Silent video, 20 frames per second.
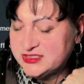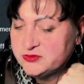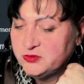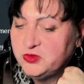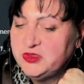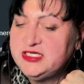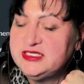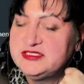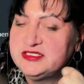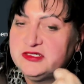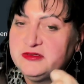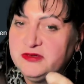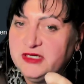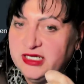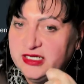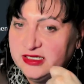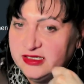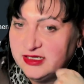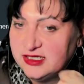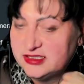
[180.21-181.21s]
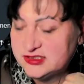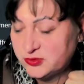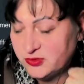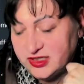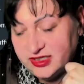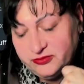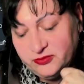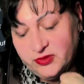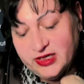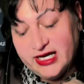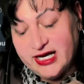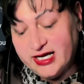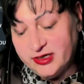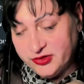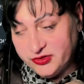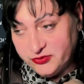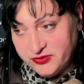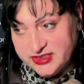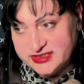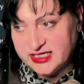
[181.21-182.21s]
we do it as well,
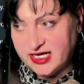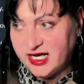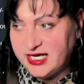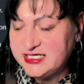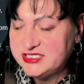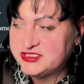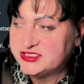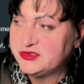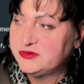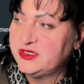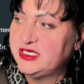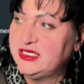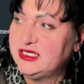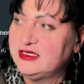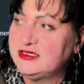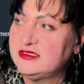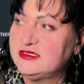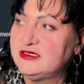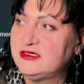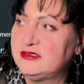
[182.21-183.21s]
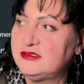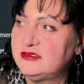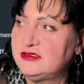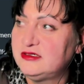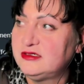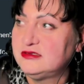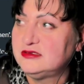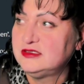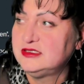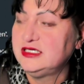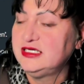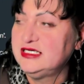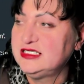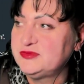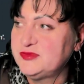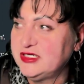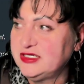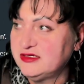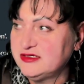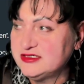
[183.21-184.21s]
the reason I do it is
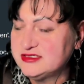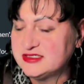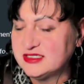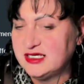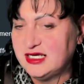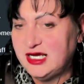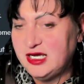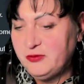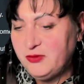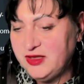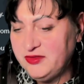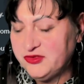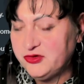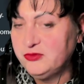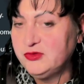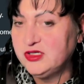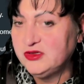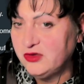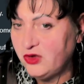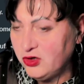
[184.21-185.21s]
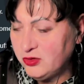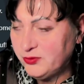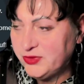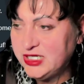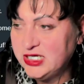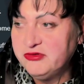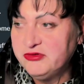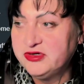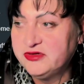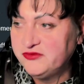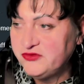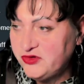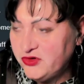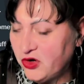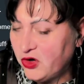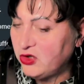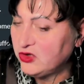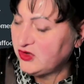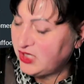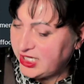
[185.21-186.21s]
because I went through a long period of
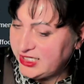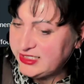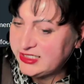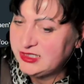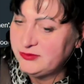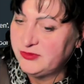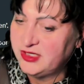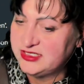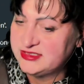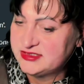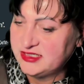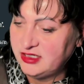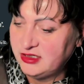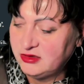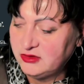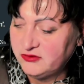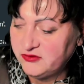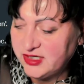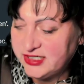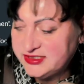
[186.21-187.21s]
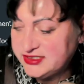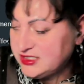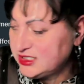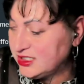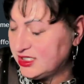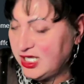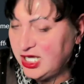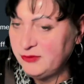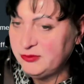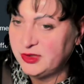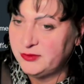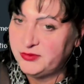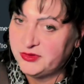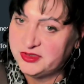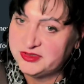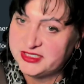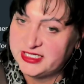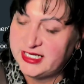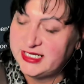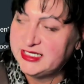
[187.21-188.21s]
not liking myself. I didn't like my
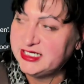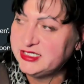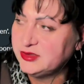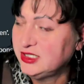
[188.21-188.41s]
body. I had